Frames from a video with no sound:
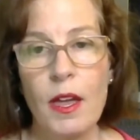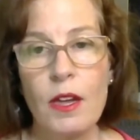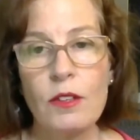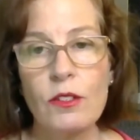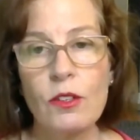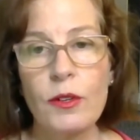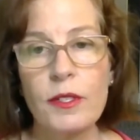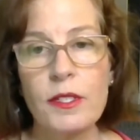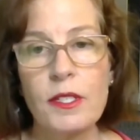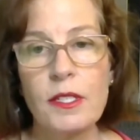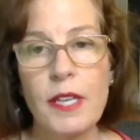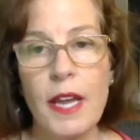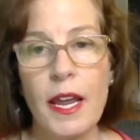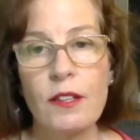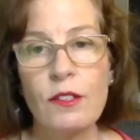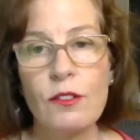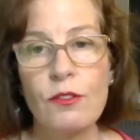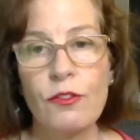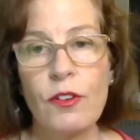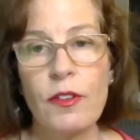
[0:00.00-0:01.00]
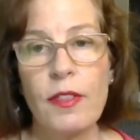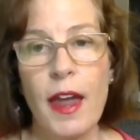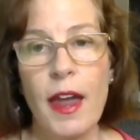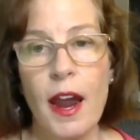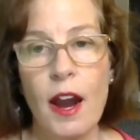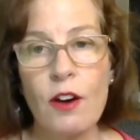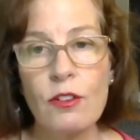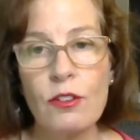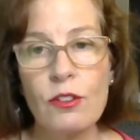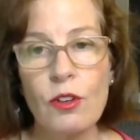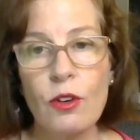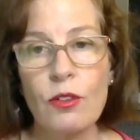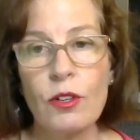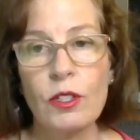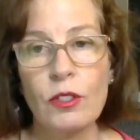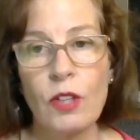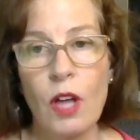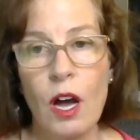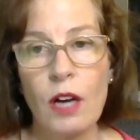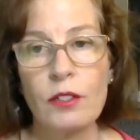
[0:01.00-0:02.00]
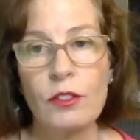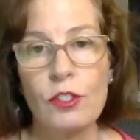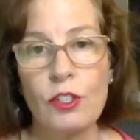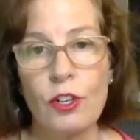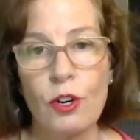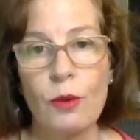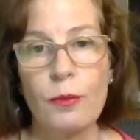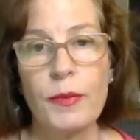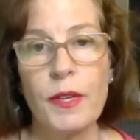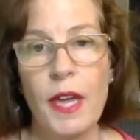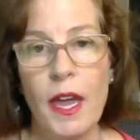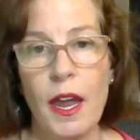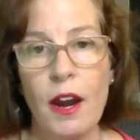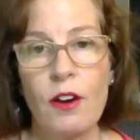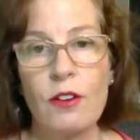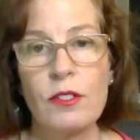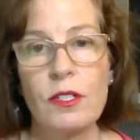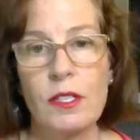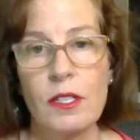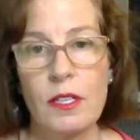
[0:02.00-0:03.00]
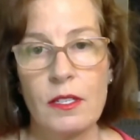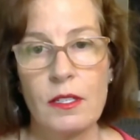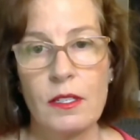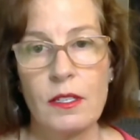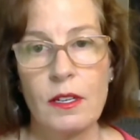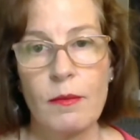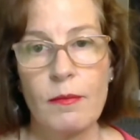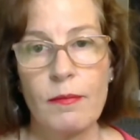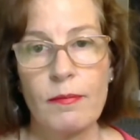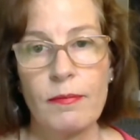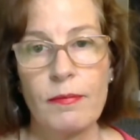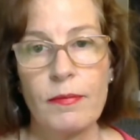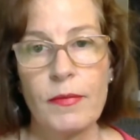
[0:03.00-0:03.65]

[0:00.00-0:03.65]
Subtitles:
So it stands for the Arizona Long-Term Care System.